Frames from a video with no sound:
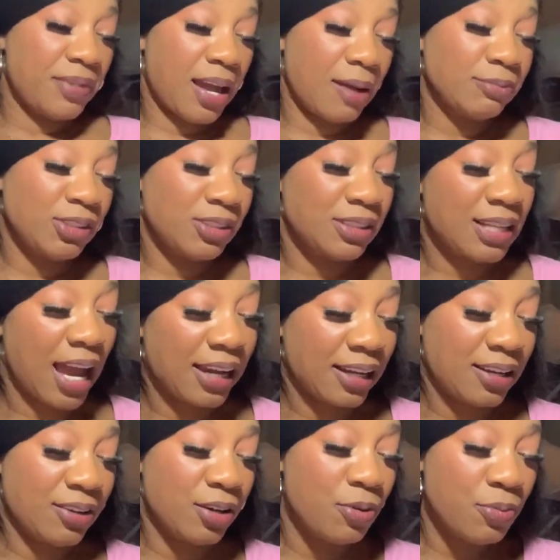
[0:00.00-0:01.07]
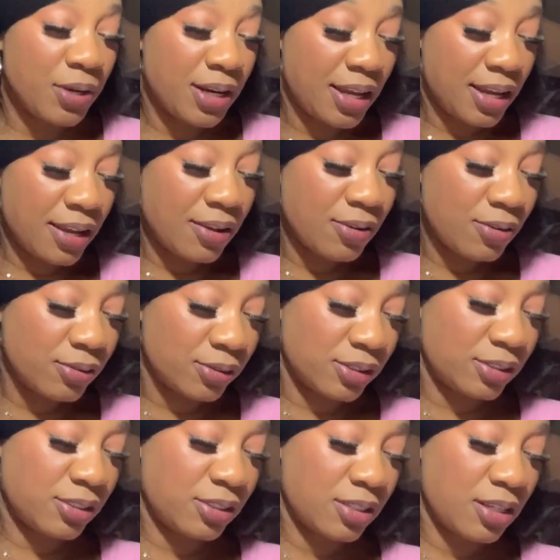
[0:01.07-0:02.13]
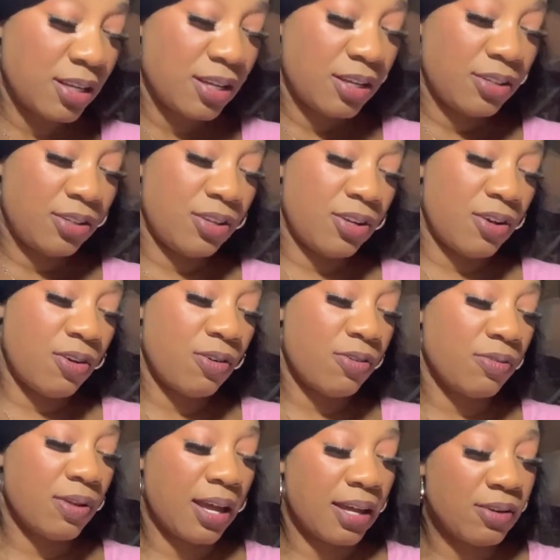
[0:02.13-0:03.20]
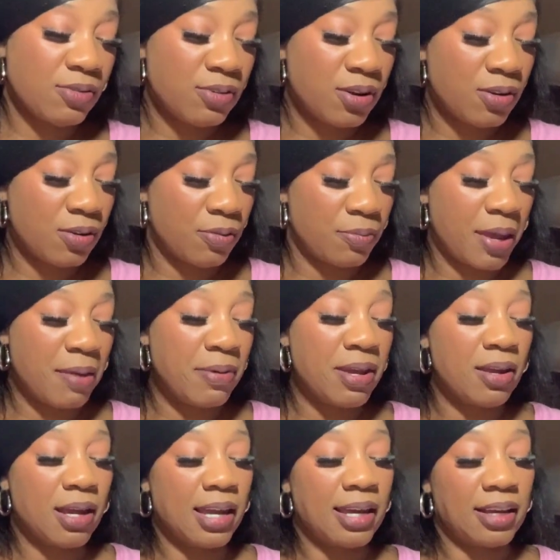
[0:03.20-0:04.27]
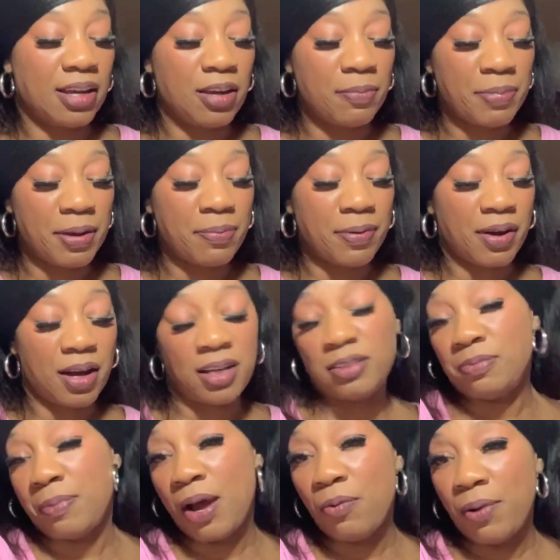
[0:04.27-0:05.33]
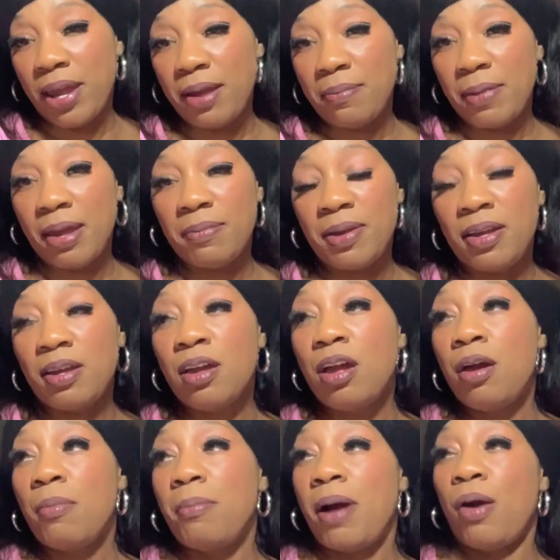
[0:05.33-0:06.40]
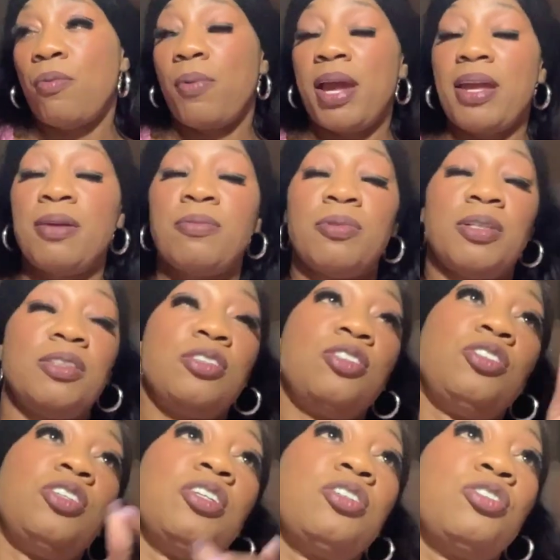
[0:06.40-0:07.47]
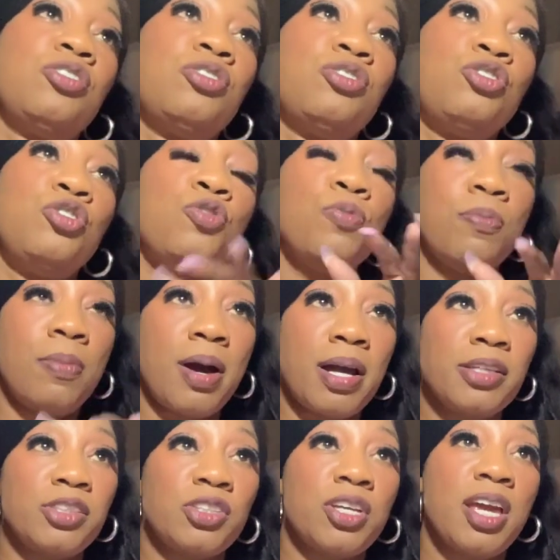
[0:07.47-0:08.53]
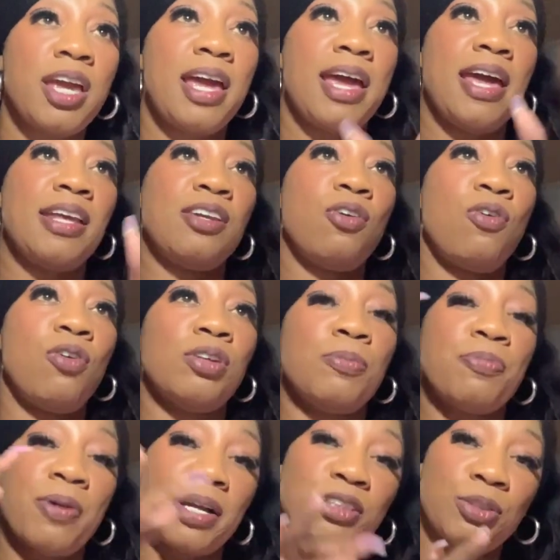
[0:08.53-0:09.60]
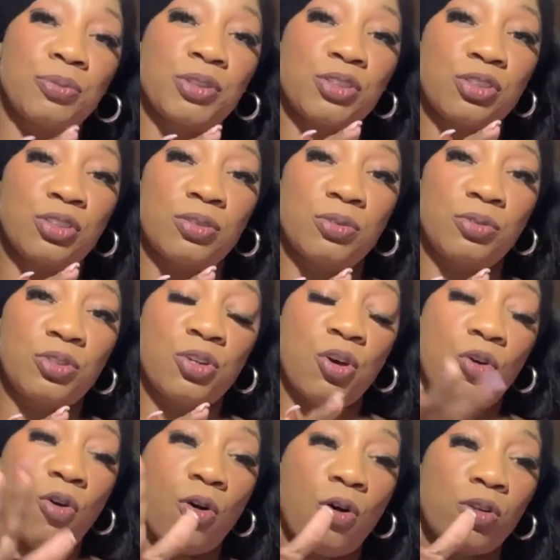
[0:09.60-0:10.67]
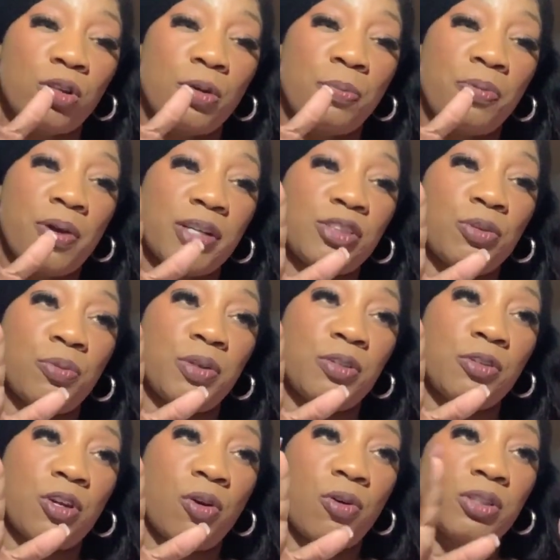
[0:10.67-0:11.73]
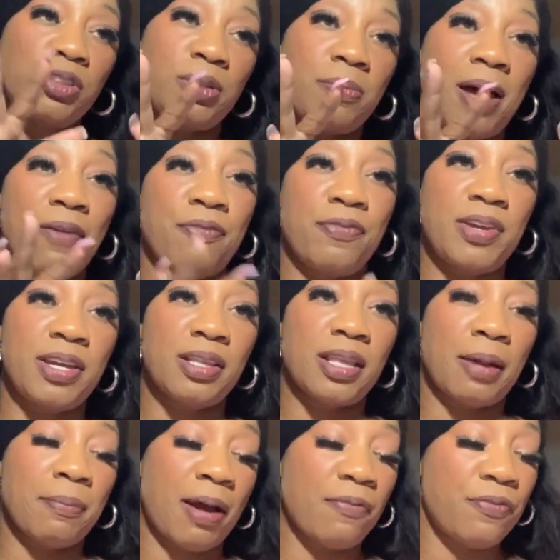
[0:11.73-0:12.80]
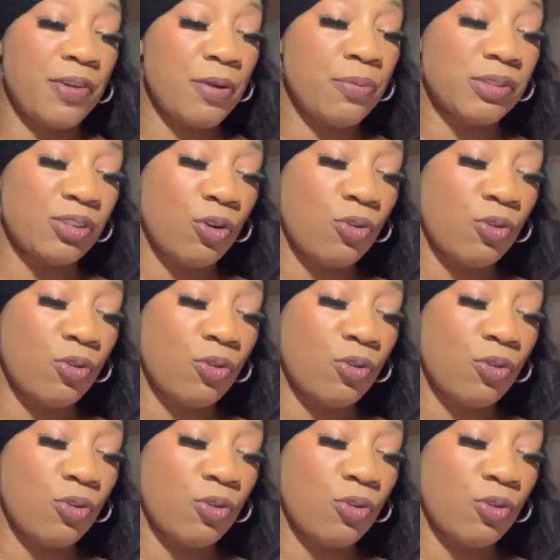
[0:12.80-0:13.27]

I'm just not good with heels. You know, I don't know. Maybe it could be because my weight, maybe my weight was just too much and all the pressure was, you know, all the pressure was going to my feet. Like my feet was